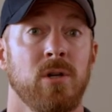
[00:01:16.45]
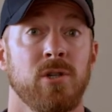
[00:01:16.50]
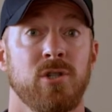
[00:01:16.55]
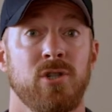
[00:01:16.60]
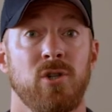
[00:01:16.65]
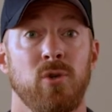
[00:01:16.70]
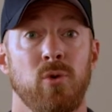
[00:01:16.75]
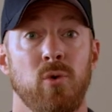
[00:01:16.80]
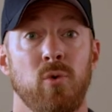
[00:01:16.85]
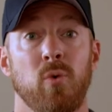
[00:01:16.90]

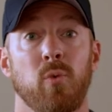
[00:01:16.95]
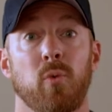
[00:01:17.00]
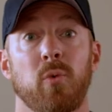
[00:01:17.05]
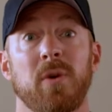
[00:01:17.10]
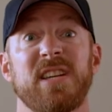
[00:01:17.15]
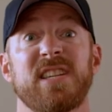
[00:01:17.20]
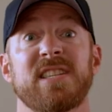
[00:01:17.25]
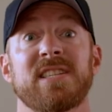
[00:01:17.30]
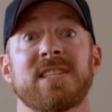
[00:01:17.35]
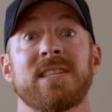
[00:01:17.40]
2,
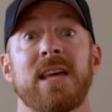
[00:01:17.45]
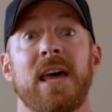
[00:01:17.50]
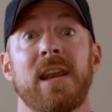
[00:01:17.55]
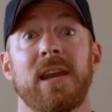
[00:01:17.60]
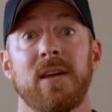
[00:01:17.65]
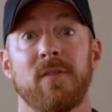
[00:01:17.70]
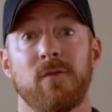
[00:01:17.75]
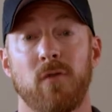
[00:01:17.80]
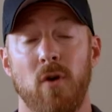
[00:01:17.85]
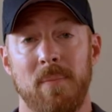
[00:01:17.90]

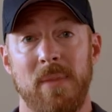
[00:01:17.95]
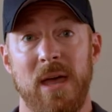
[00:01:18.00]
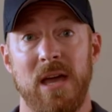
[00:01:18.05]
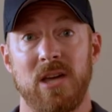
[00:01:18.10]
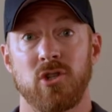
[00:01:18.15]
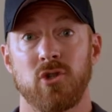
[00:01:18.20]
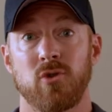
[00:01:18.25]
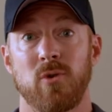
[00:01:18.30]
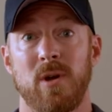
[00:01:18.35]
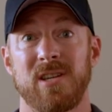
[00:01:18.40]
resetting from
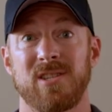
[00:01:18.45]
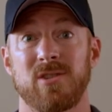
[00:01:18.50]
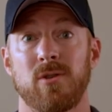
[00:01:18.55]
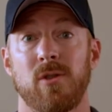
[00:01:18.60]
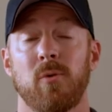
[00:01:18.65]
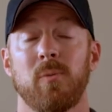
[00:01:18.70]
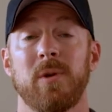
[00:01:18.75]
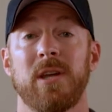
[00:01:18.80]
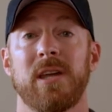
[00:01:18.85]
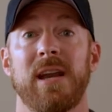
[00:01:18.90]
that stress so
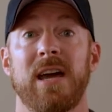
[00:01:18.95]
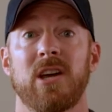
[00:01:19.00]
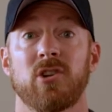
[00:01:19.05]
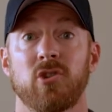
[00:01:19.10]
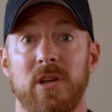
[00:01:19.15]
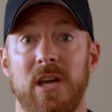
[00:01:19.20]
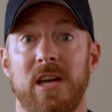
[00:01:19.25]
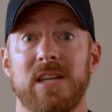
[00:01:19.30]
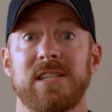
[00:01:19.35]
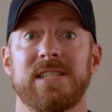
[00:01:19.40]
that we can
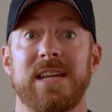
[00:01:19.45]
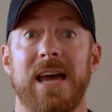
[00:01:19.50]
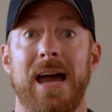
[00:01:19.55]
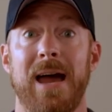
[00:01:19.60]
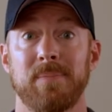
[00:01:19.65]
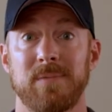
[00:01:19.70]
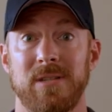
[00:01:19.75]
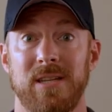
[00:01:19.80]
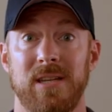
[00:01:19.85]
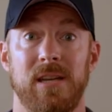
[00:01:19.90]
actually
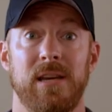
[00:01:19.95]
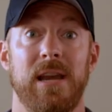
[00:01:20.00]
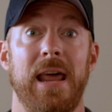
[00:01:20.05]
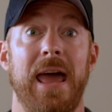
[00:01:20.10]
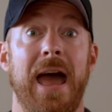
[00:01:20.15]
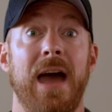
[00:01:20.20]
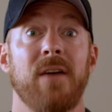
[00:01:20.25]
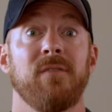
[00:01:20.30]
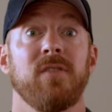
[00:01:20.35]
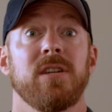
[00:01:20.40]
adapt in an
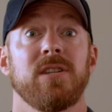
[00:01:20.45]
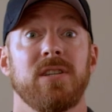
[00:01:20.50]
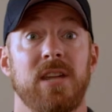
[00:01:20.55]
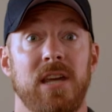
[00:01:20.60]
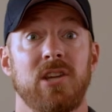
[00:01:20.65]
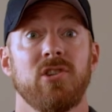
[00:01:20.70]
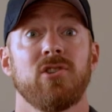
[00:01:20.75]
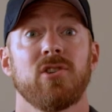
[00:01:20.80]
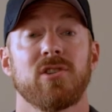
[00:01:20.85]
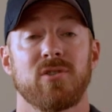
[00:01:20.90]

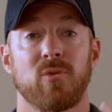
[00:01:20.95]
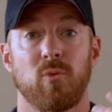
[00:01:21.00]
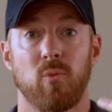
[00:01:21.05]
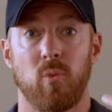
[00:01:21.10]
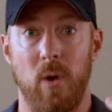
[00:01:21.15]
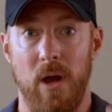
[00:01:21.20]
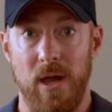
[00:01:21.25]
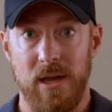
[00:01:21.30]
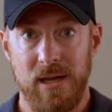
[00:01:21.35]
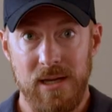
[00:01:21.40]
advantageous
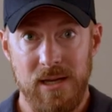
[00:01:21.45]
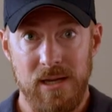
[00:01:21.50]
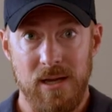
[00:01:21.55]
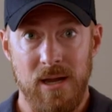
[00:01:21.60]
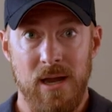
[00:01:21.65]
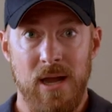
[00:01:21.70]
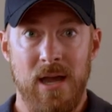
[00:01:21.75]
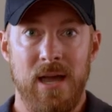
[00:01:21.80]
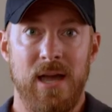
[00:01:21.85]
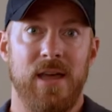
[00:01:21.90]
way.
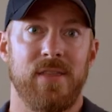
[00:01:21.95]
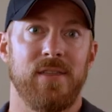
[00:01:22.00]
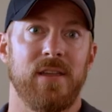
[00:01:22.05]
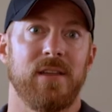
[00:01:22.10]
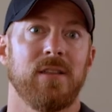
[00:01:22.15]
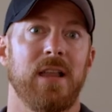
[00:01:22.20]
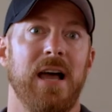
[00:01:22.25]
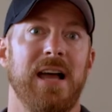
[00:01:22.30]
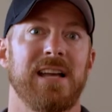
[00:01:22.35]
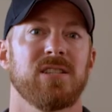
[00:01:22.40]
And
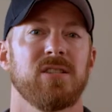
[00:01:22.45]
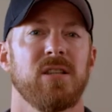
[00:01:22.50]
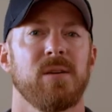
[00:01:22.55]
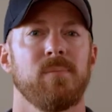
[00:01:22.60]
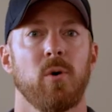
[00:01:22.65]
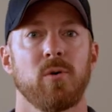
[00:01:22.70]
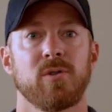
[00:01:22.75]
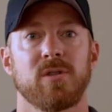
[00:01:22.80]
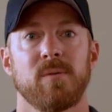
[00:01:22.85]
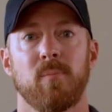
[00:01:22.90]
then lastly,
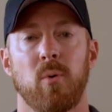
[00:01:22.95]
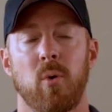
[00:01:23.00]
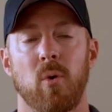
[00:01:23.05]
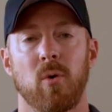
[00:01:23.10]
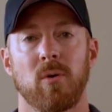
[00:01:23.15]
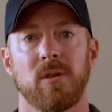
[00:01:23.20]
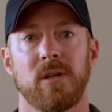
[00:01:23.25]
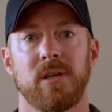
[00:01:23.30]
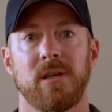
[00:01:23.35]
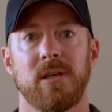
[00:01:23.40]
most
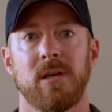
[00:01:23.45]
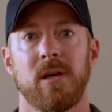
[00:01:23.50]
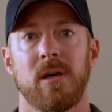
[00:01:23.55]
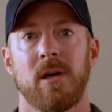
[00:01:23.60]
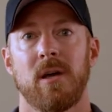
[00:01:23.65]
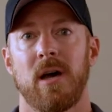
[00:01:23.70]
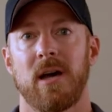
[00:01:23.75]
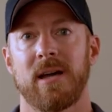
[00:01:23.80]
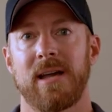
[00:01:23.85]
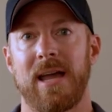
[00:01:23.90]
importantly,
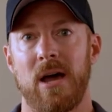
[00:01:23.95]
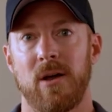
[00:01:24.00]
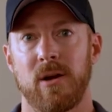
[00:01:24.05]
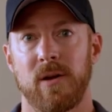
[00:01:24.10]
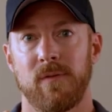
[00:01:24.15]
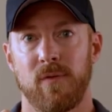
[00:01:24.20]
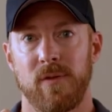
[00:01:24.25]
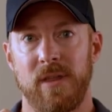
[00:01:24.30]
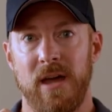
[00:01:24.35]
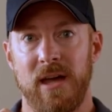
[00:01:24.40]
accounting
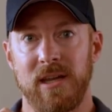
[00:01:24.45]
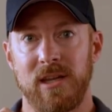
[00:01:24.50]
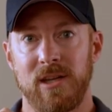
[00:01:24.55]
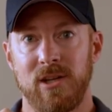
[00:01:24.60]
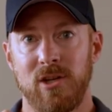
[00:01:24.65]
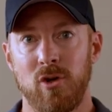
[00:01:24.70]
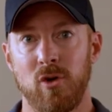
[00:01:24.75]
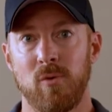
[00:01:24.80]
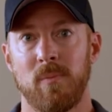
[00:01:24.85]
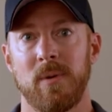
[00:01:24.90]
for that
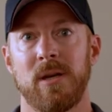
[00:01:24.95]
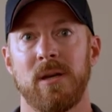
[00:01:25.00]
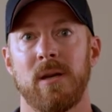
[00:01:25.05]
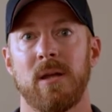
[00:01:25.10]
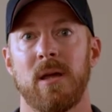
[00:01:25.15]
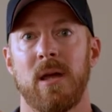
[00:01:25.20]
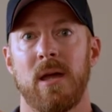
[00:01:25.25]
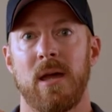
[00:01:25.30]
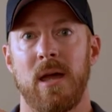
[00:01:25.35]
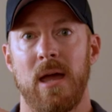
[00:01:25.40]
human
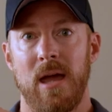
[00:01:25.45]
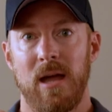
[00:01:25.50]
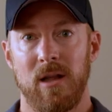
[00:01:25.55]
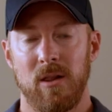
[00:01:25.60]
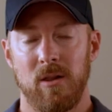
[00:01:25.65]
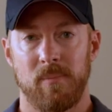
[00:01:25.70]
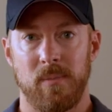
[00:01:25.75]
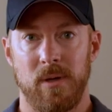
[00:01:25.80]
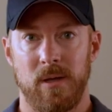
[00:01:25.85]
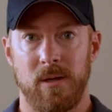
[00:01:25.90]

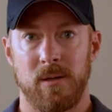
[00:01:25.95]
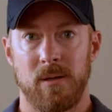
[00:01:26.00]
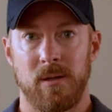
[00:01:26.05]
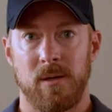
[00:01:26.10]
element.